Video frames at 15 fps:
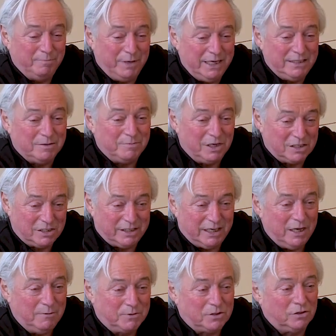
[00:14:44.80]
Betamax
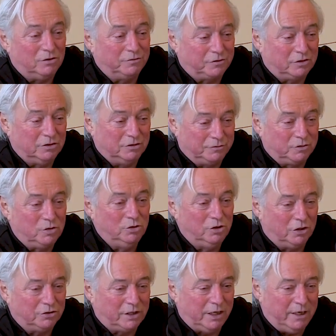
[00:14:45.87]
tapes of good
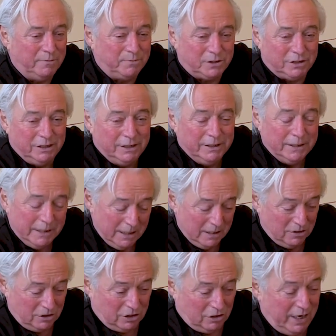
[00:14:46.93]
old clips.
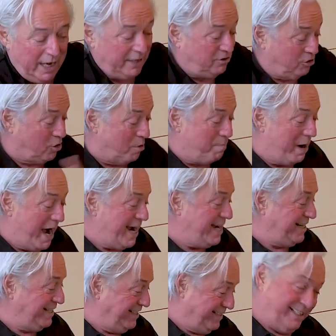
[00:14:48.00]
So I had to
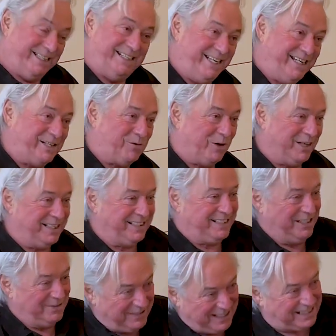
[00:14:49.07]
combine the CD
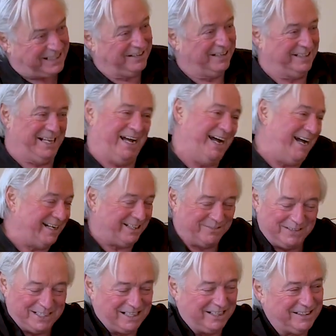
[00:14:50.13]
quality with that
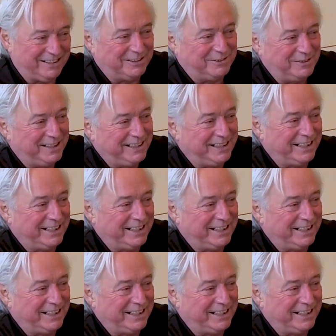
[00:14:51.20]
was a lot of work.